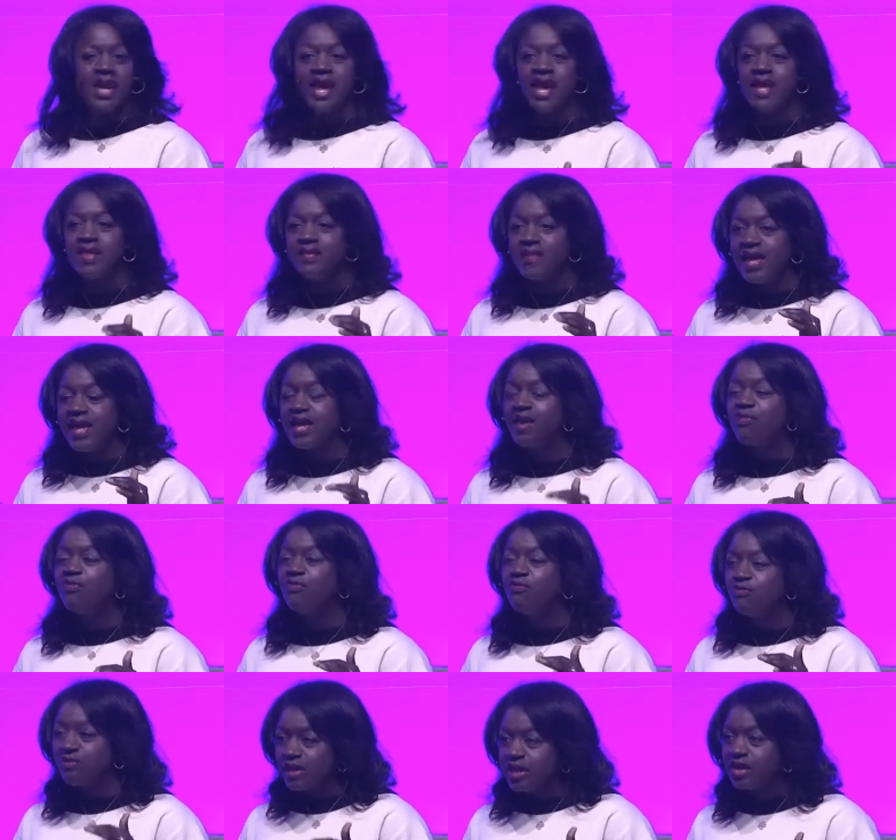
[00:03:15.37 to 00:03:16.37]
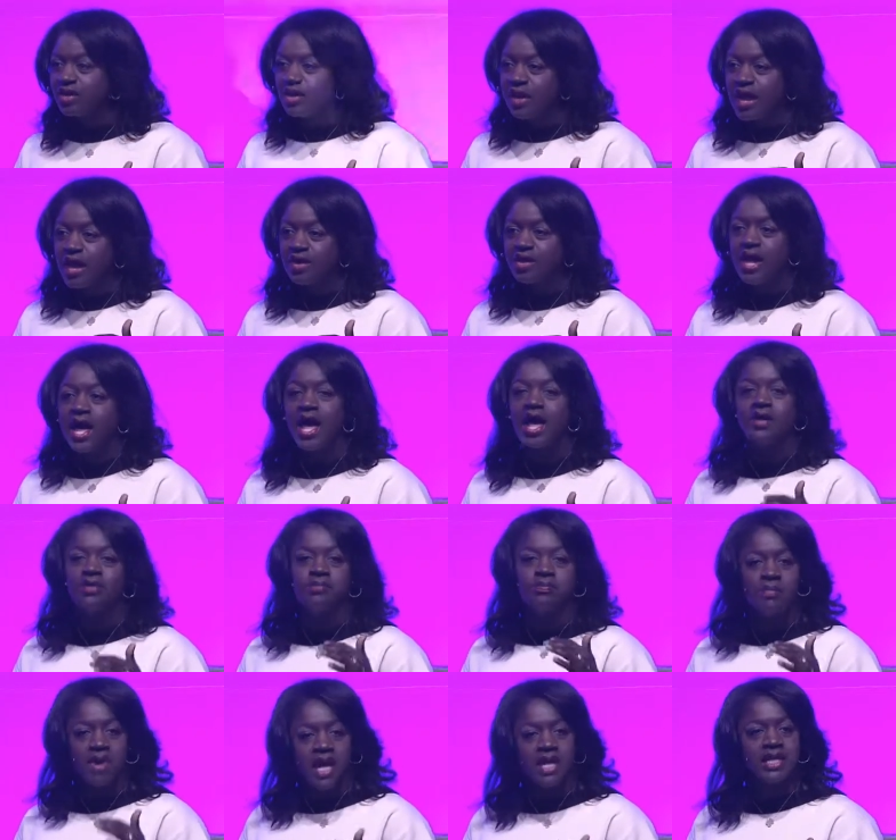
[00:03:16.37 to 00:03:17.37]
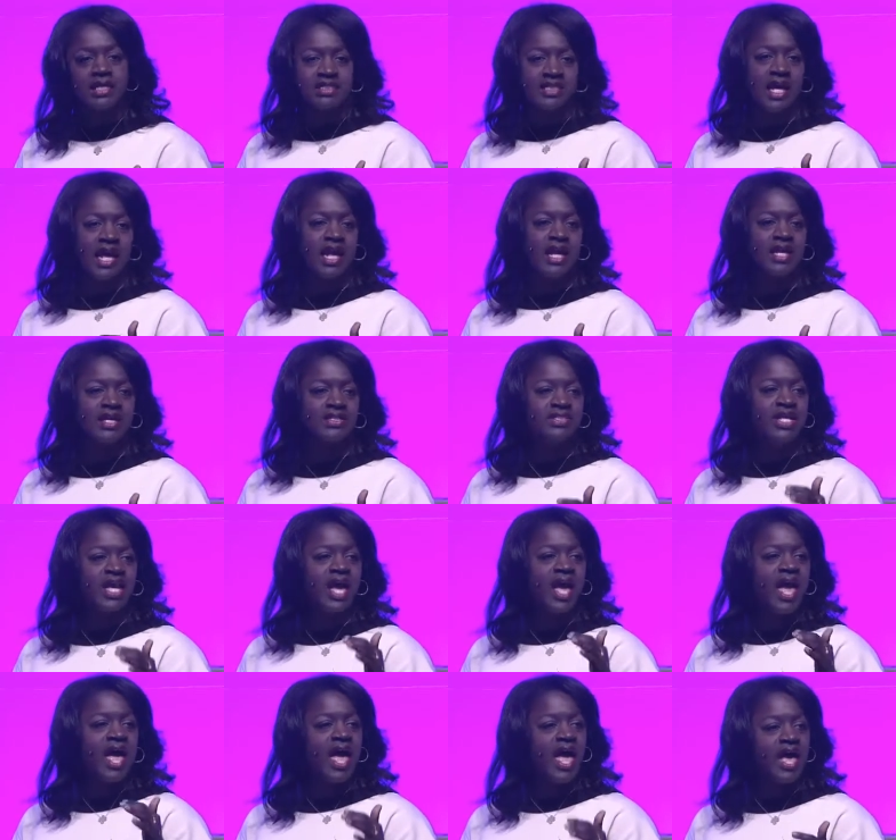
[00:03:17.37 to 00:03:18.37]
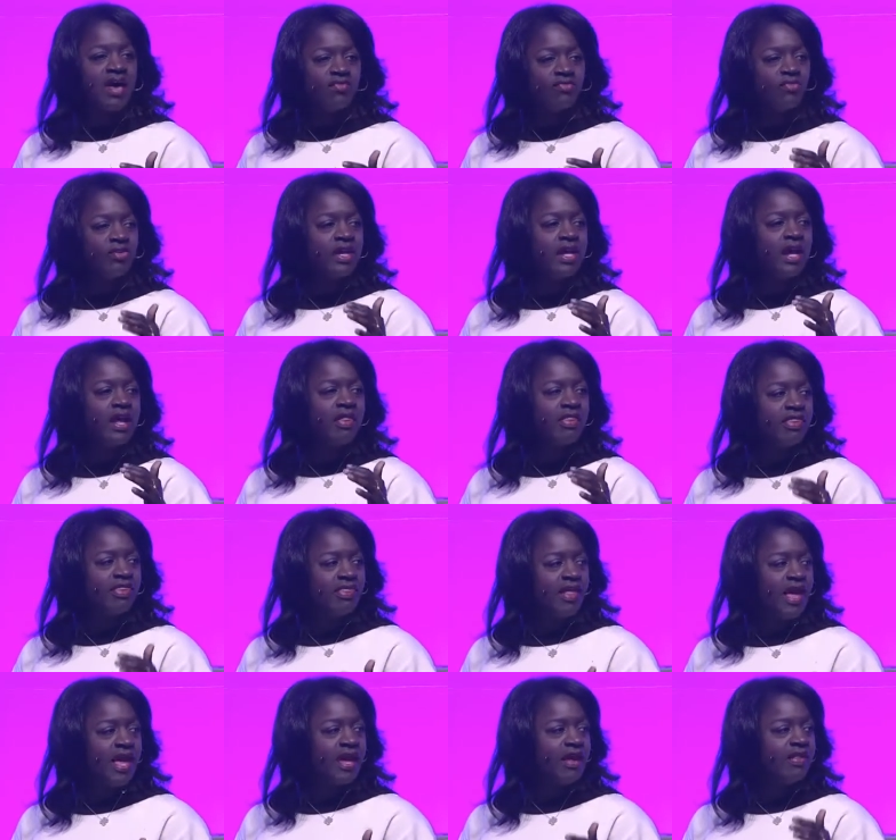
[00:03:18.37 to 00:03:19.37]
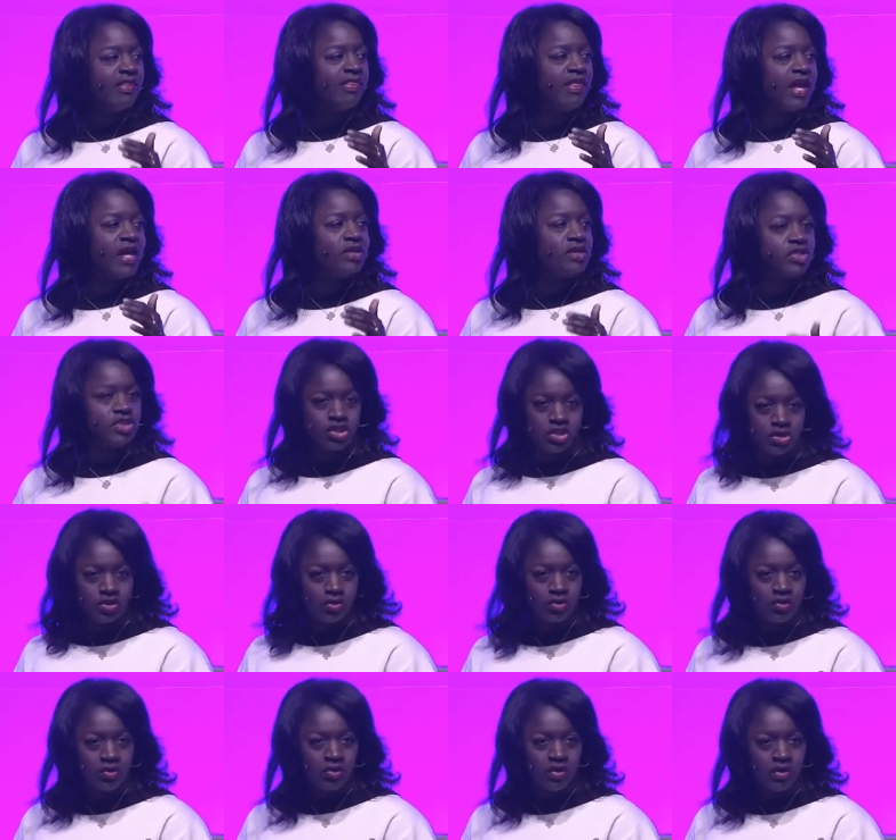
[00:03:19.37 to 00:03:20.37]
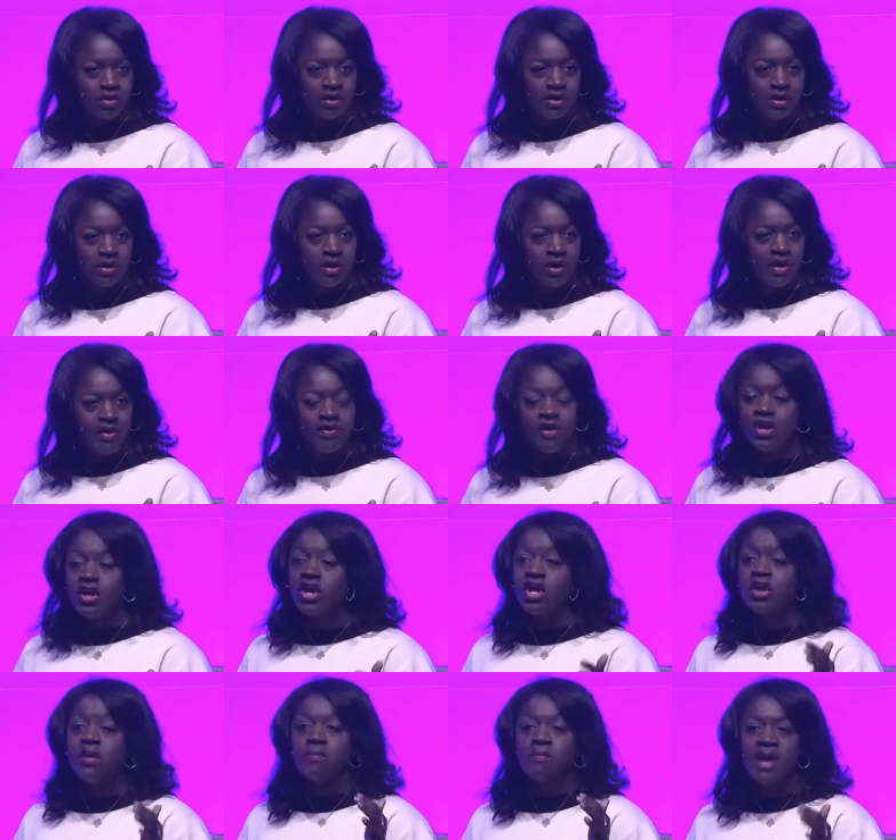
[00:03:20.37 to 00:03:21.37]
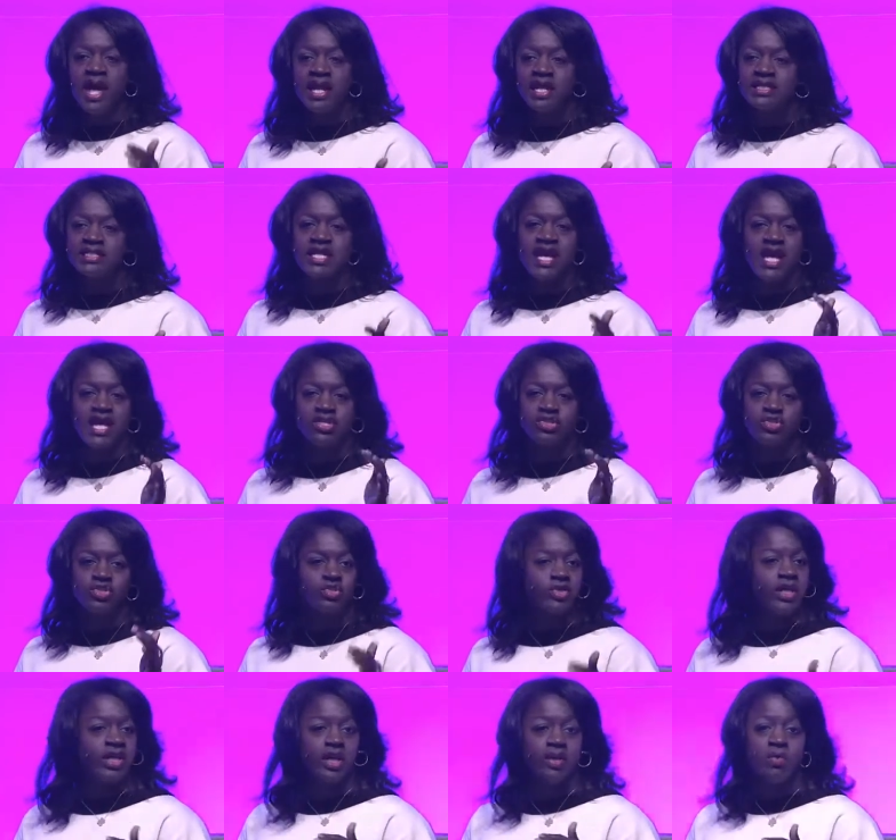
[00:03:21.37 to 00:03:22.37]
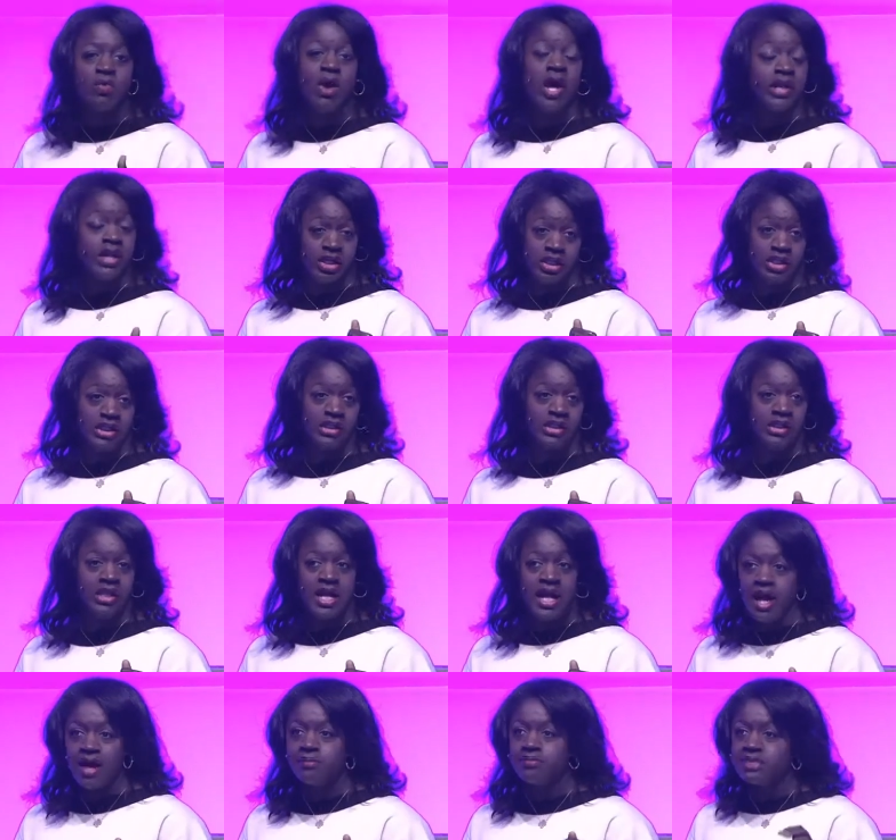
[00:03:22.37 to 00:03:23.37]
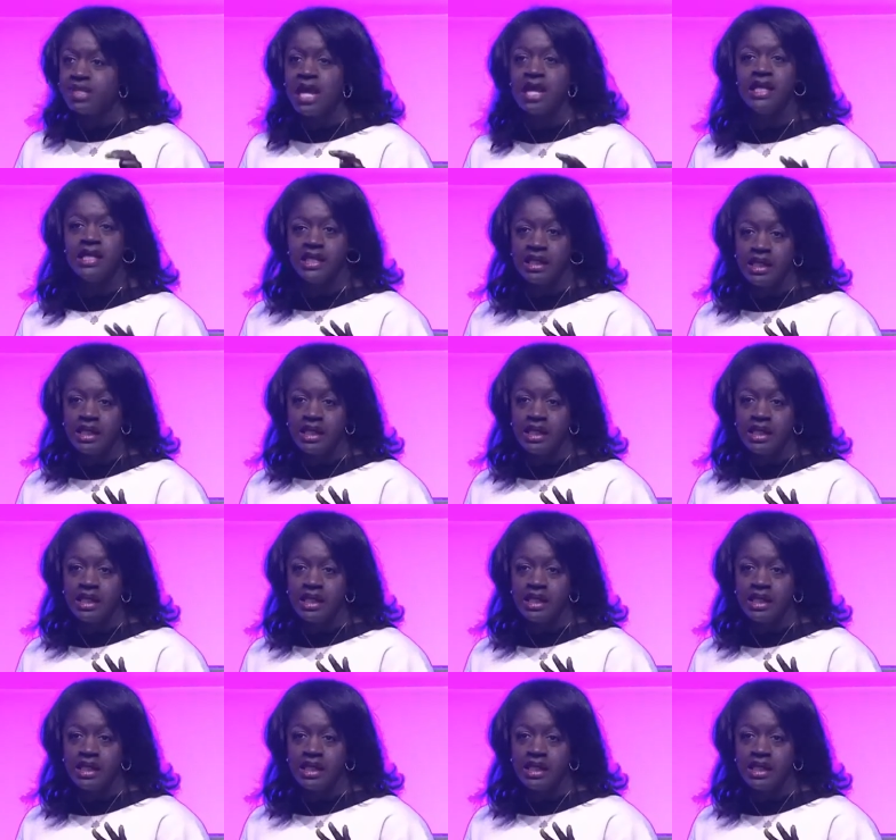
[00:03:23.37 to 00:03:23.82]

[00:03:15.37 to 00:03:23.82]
and they have figured out how to monetize everything they do. They're going to monetize drinking water. I'm telling